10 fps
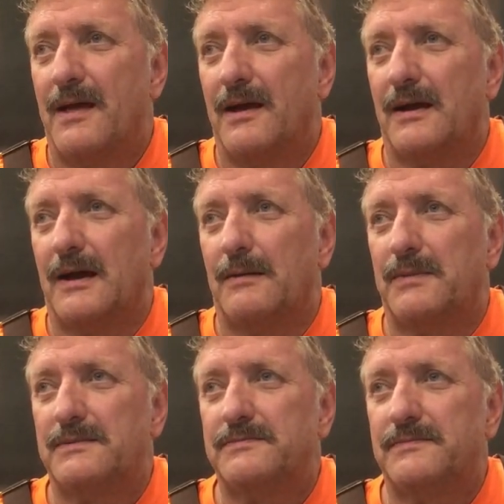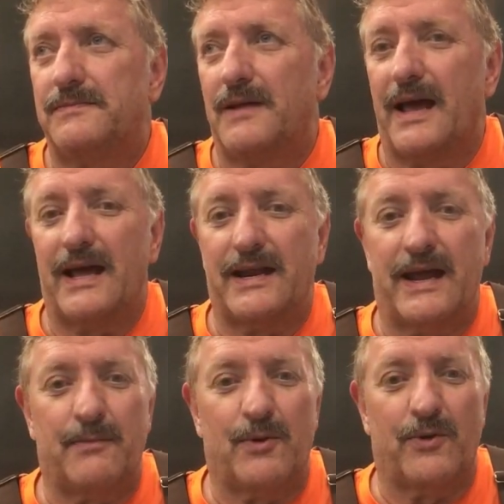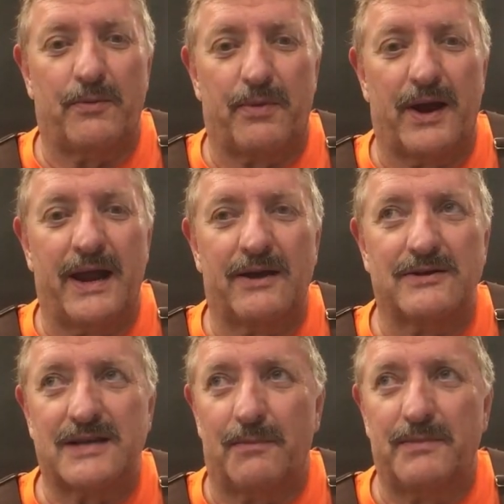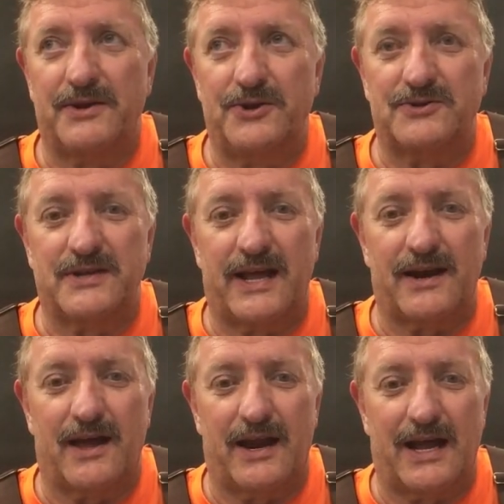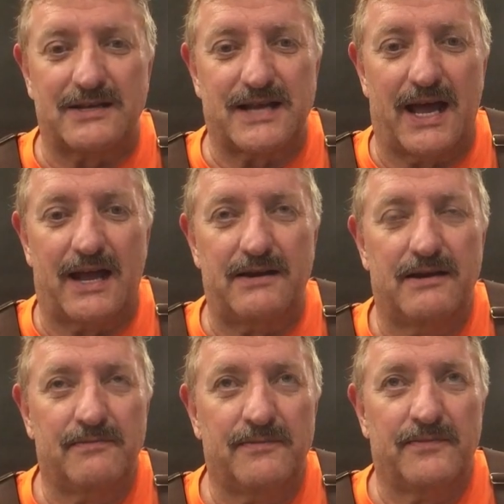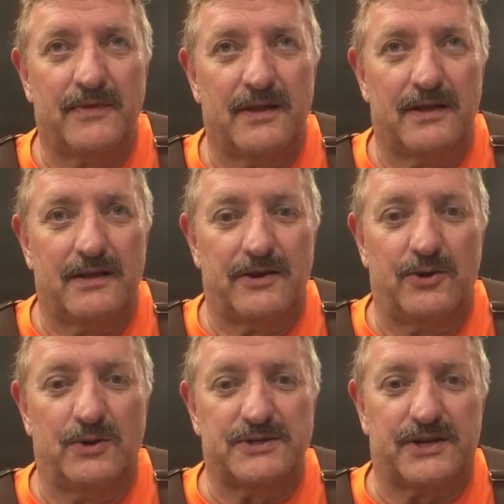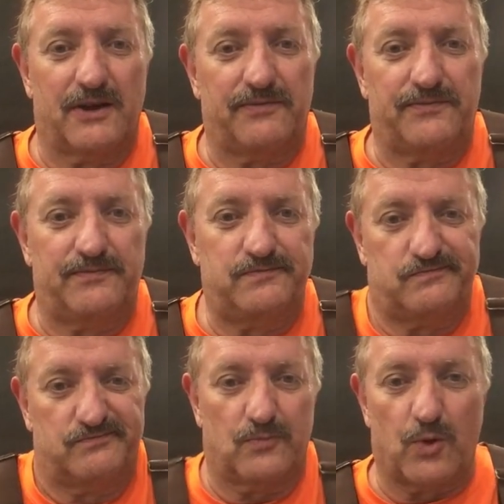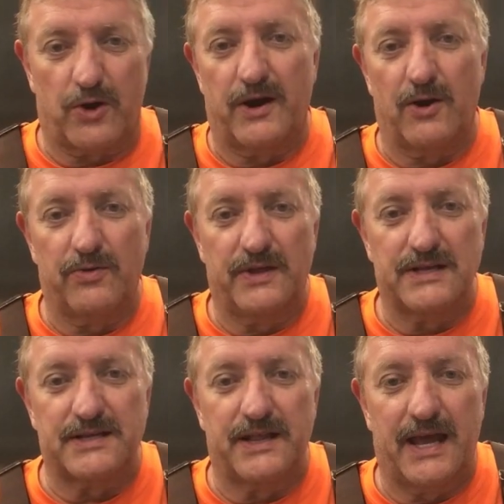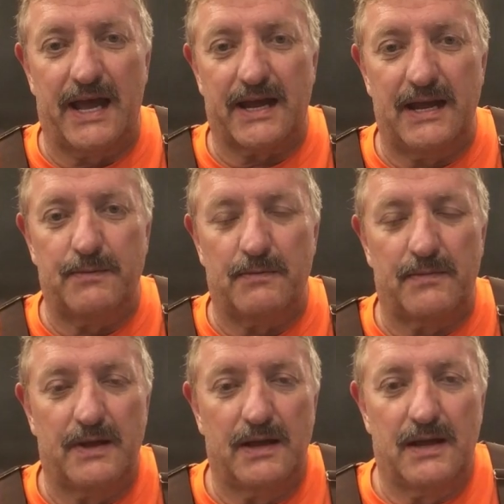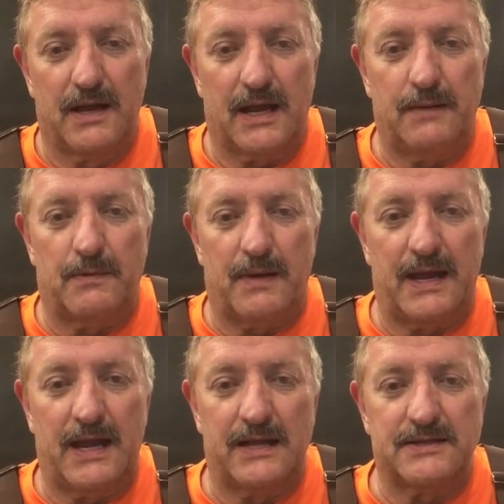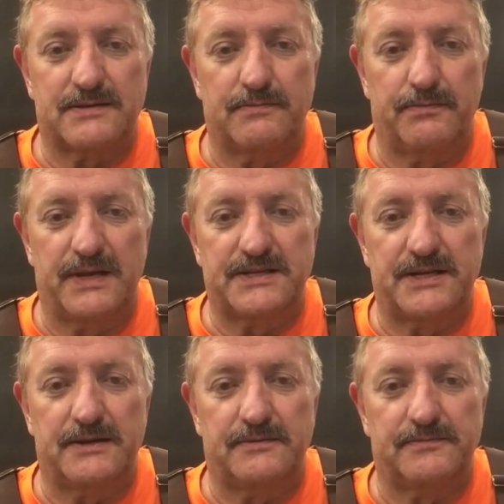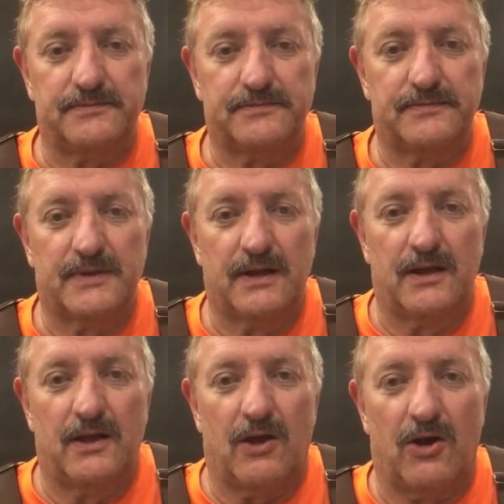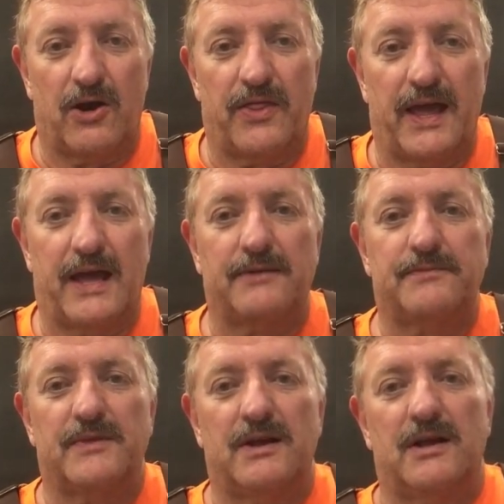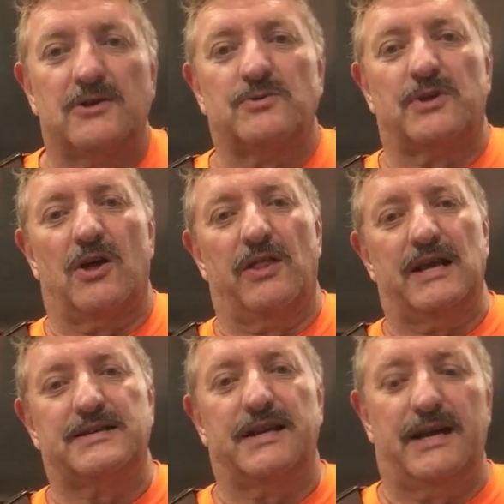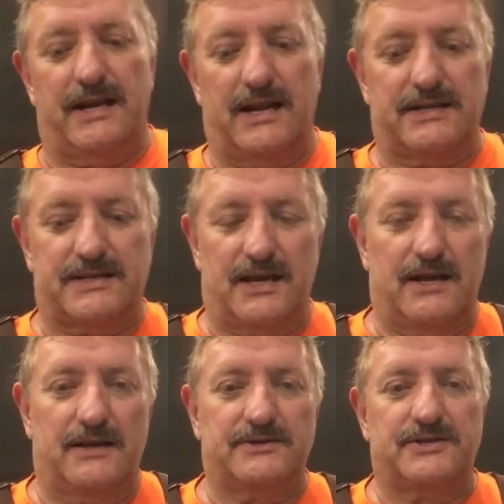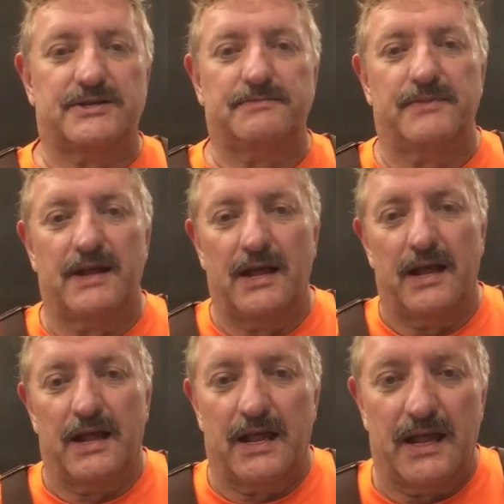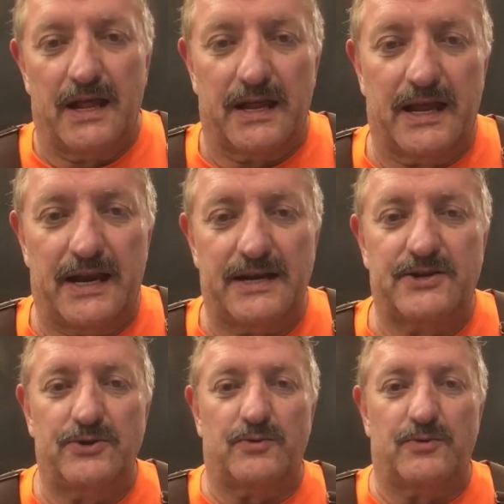But I had hammer on the brain because I've been using that a lot outside, doing stuff, working on this and that, keeping my hands busy, all of that. So with all that said, let's just get into the